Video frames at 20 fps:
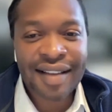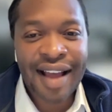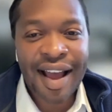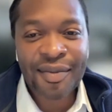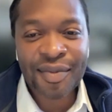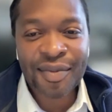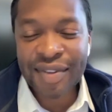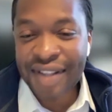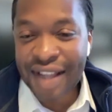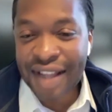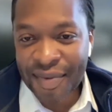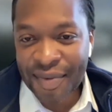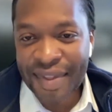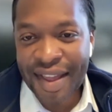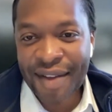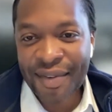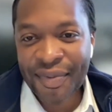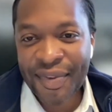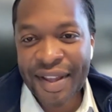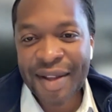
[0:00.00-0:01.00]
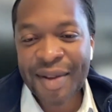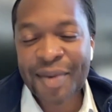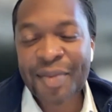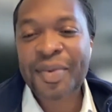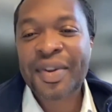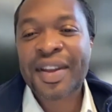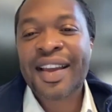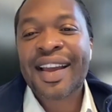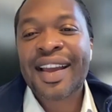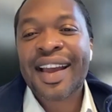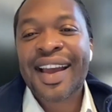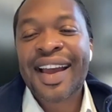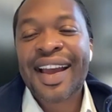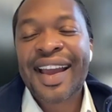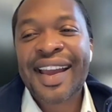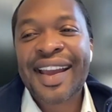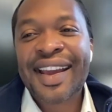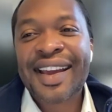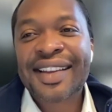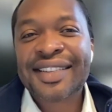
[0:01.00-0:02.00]
I love that film,
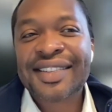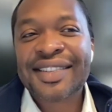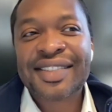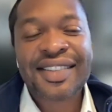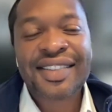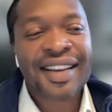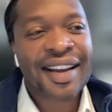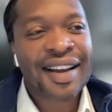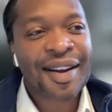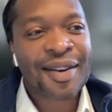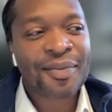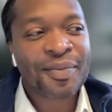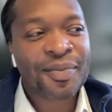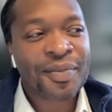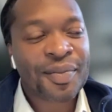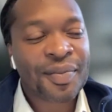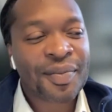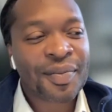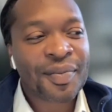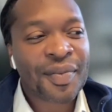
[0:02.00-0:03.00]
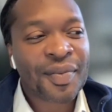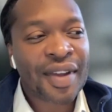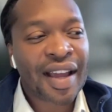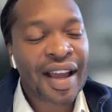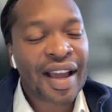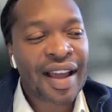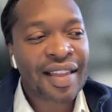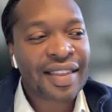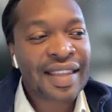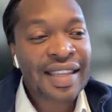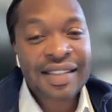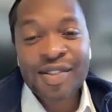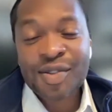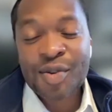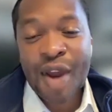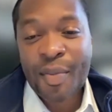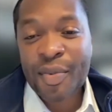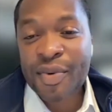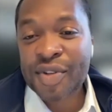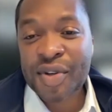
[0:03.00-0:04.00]
and um, this is
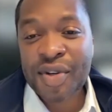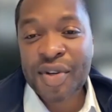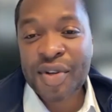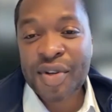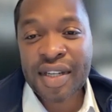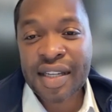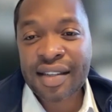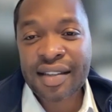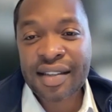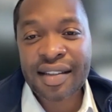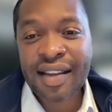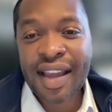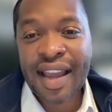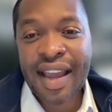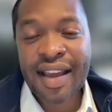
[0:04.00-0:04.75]
your opportunity.